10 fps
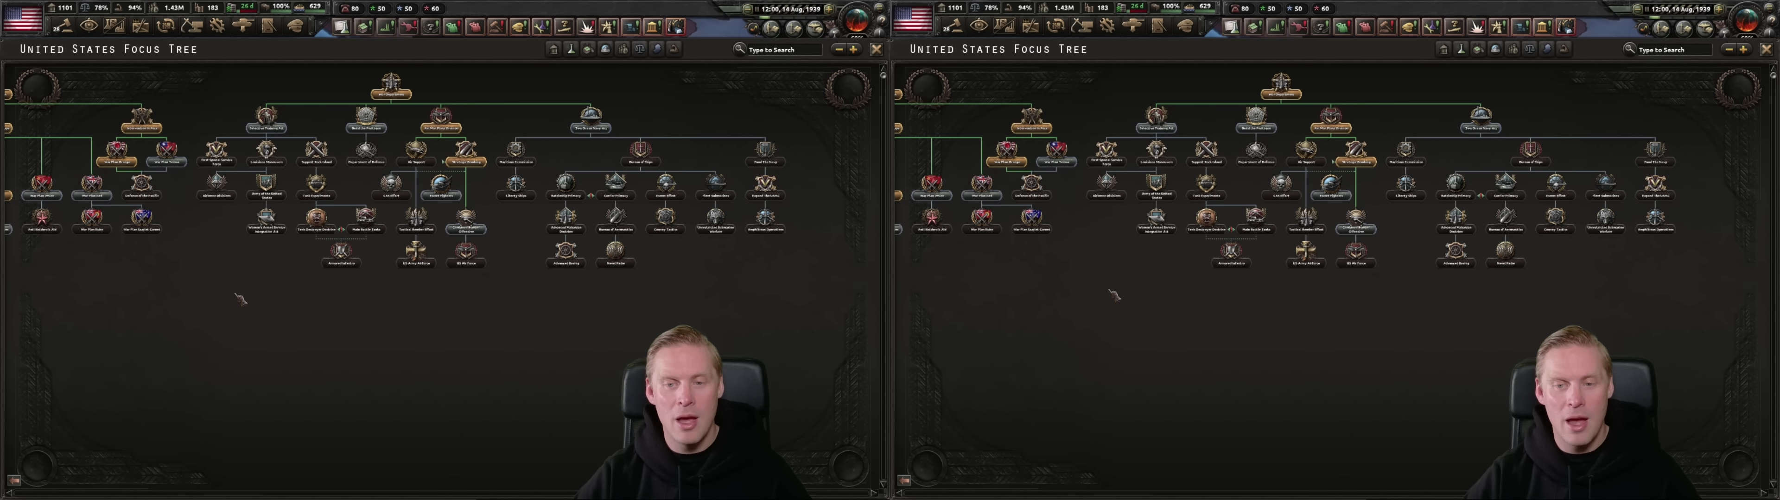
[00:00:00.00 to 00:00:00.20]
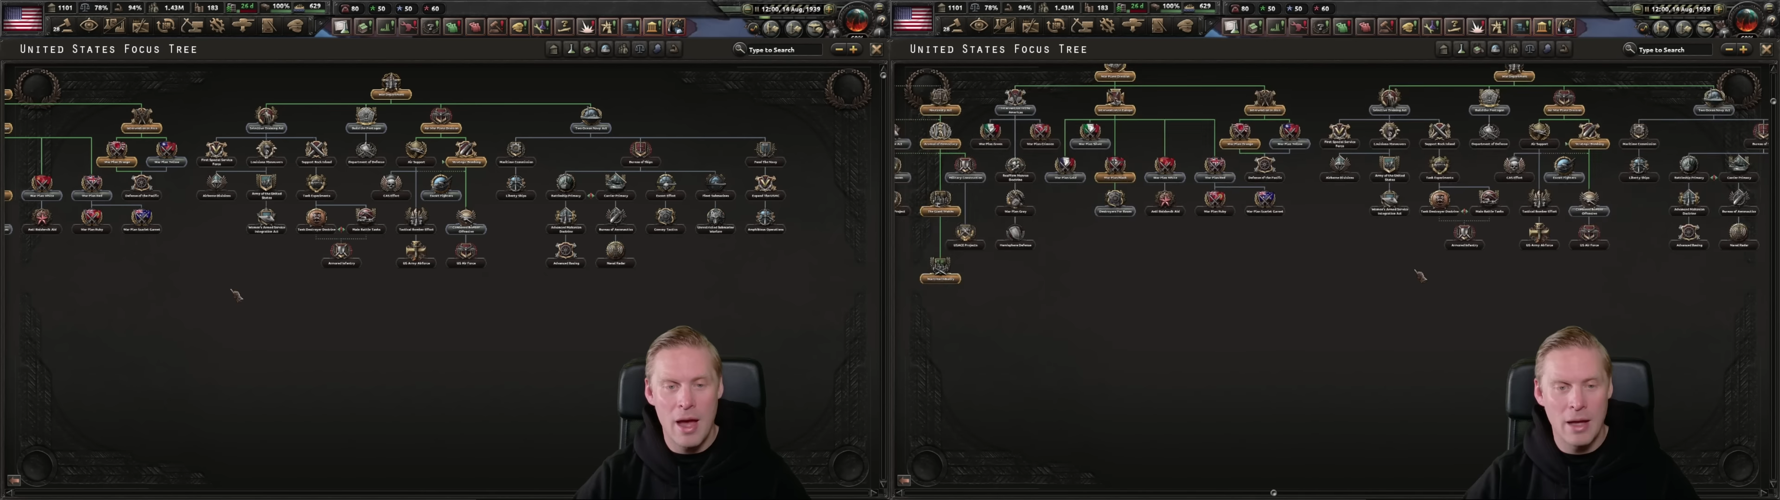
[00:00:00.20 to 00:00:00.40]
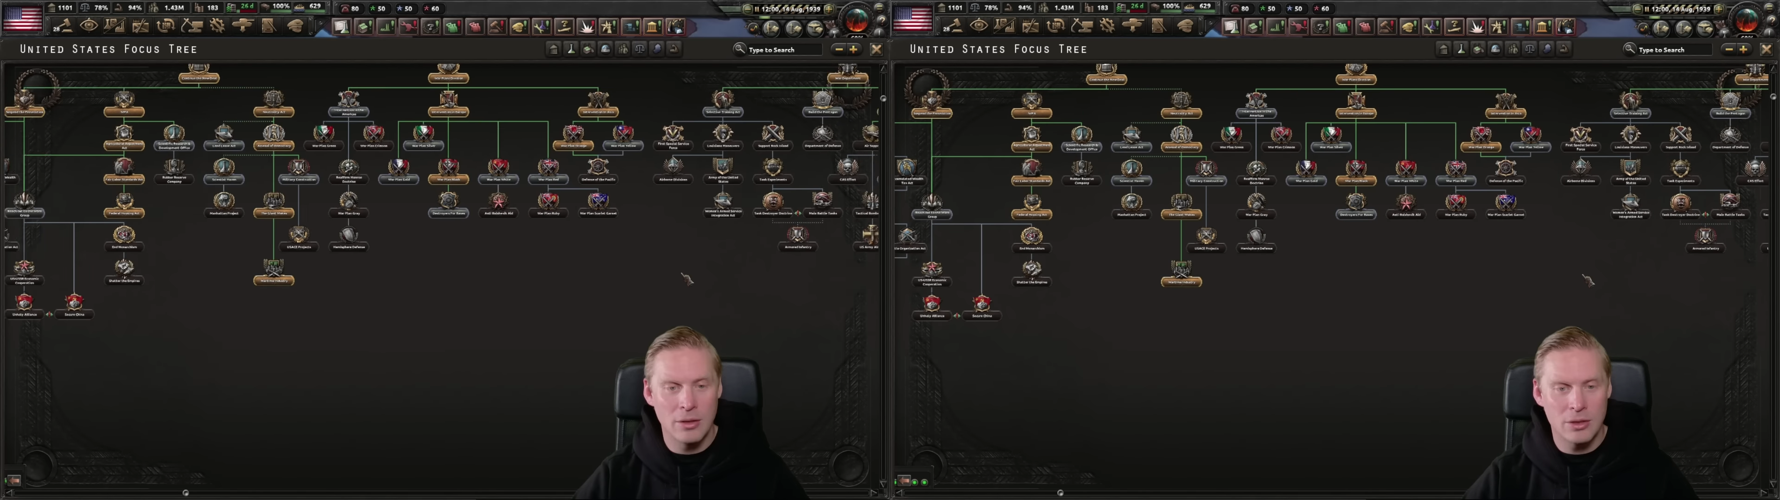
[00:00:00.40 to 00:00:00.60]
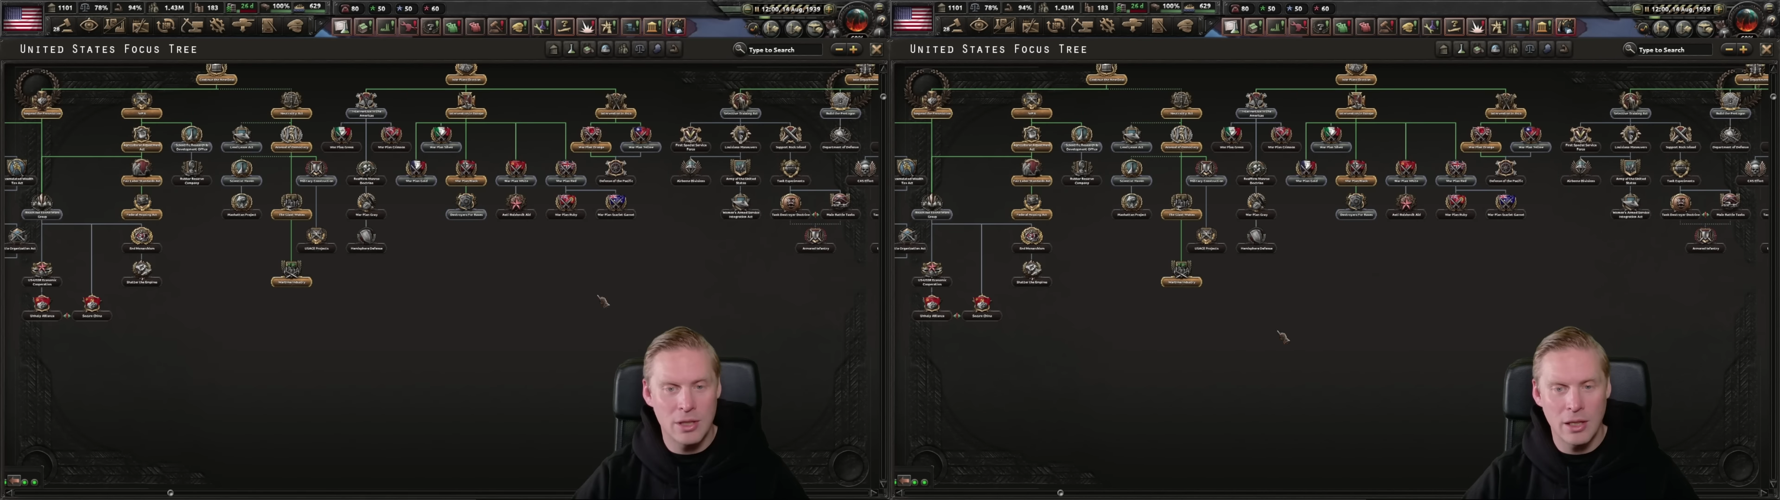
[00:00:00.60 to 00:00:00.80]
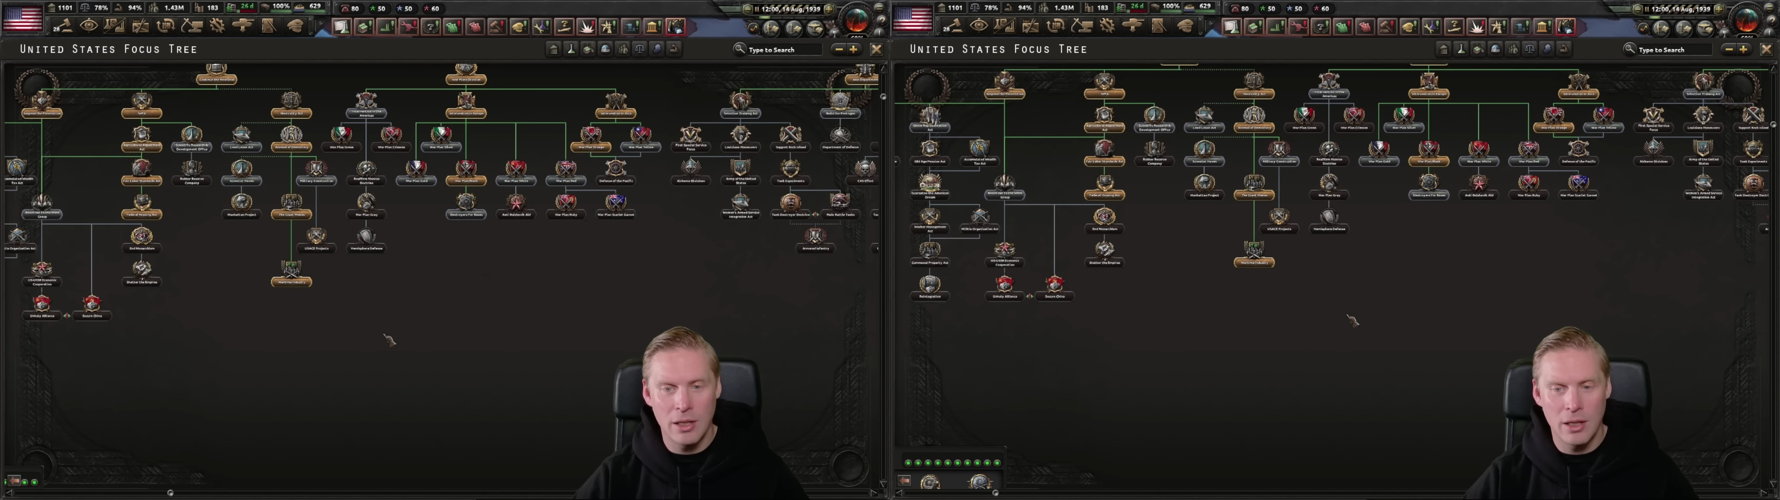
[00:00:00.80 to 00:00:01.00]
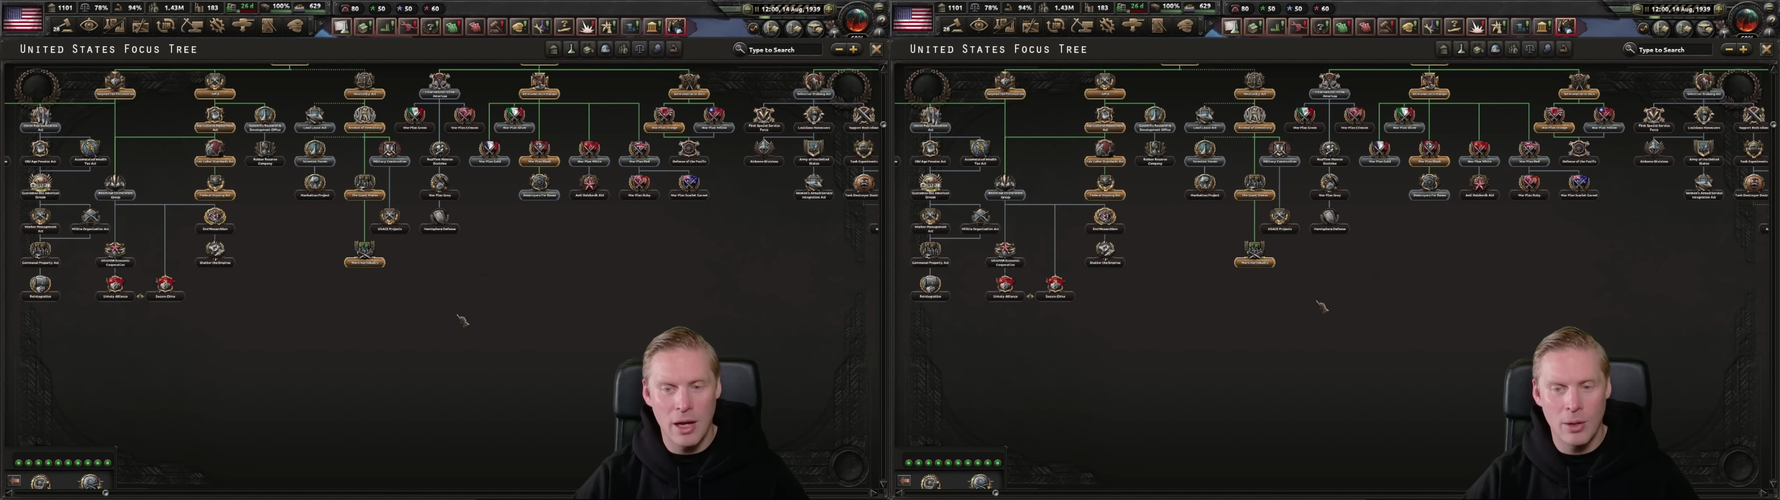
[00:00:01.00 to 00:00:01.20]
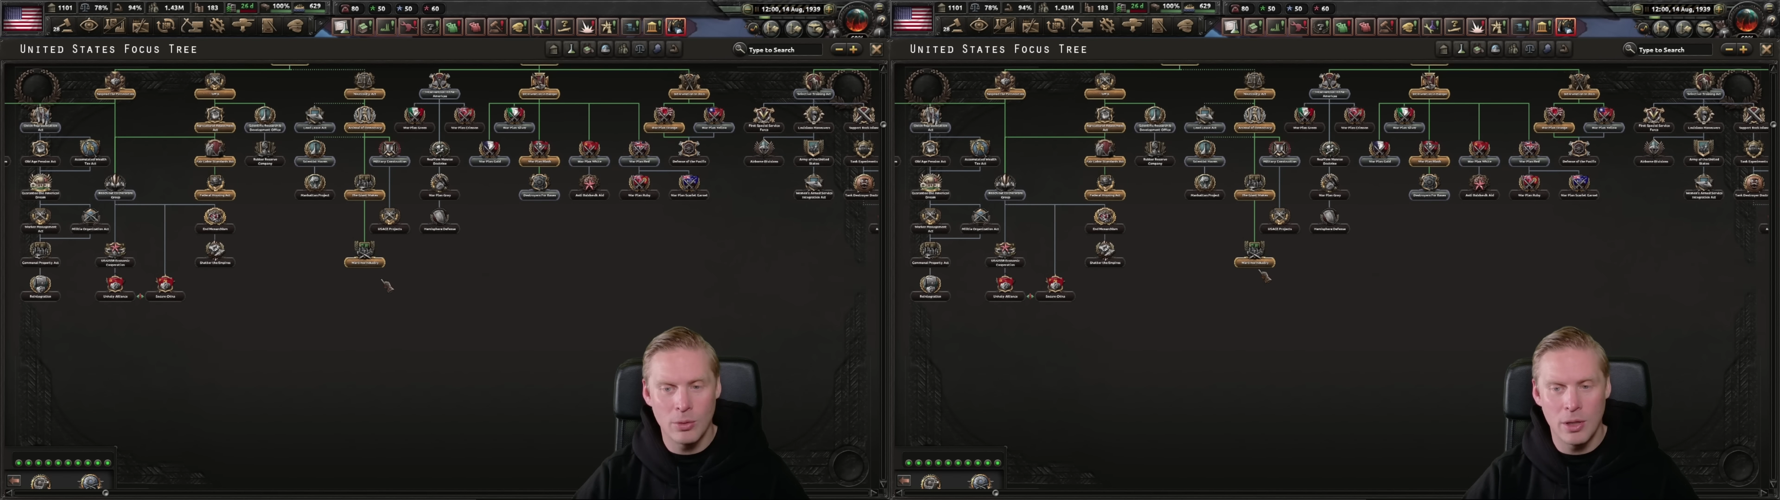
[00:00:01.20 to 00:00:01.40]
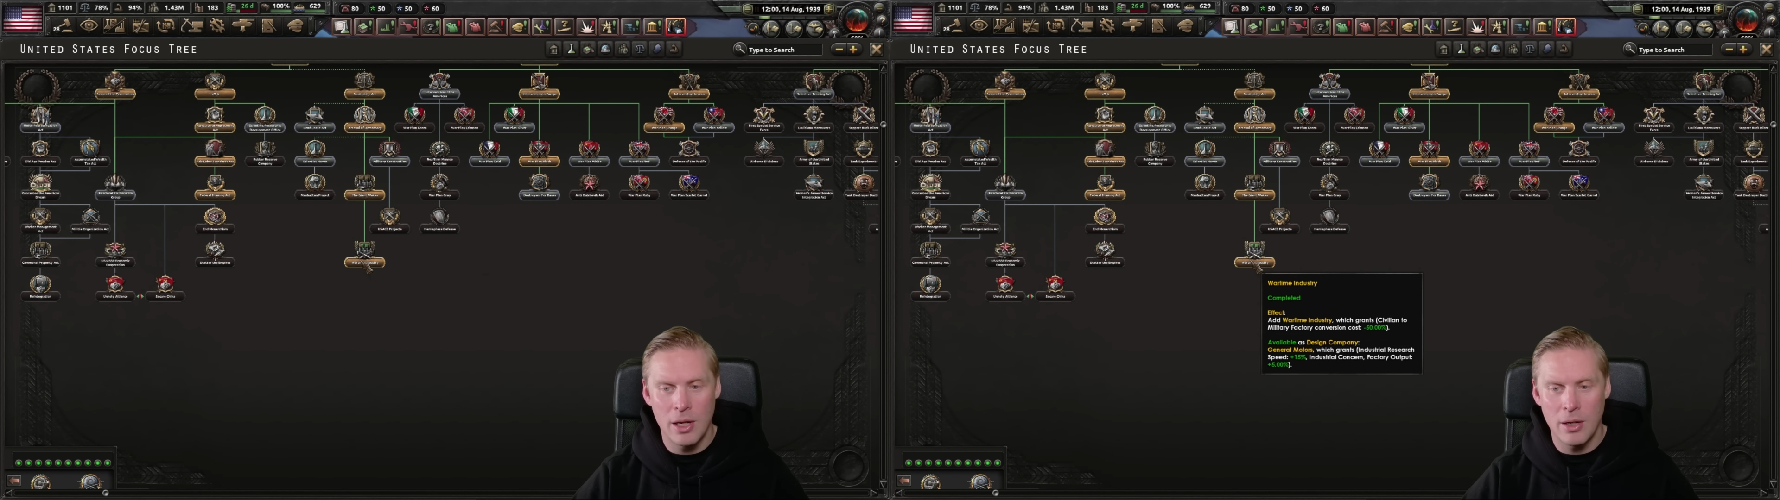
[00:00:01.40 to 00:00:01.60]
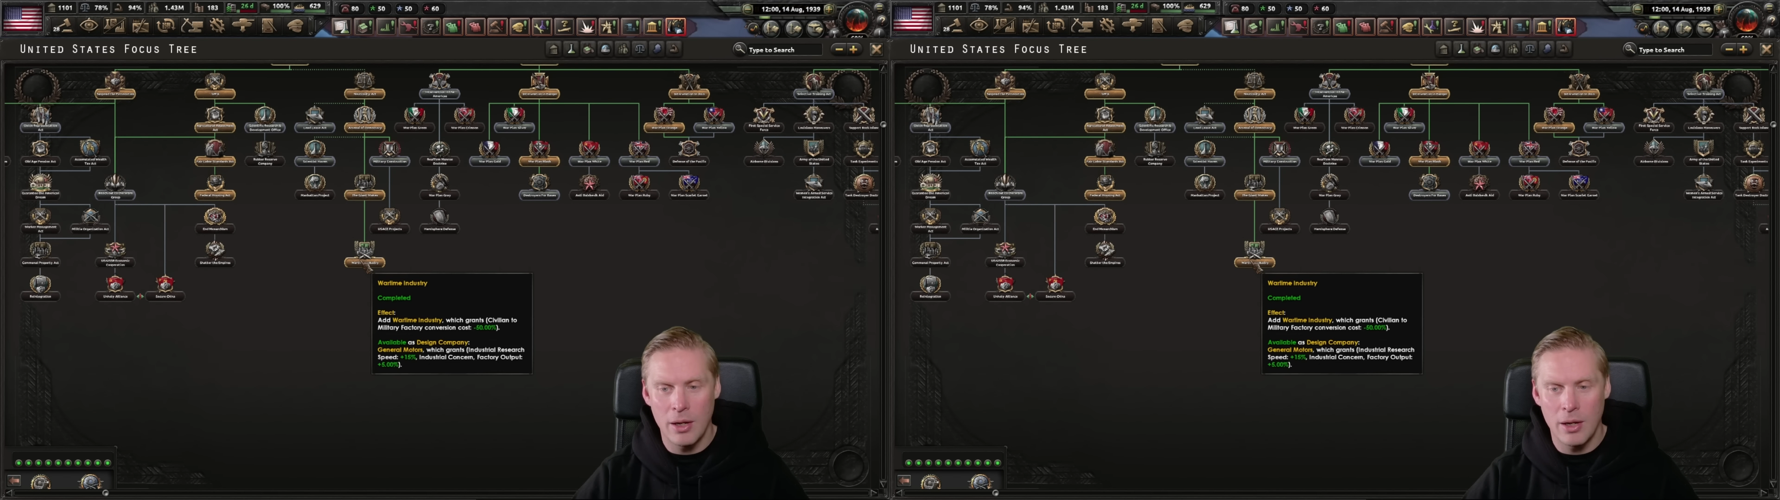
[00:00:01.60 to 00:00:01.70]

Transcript: And checking out here,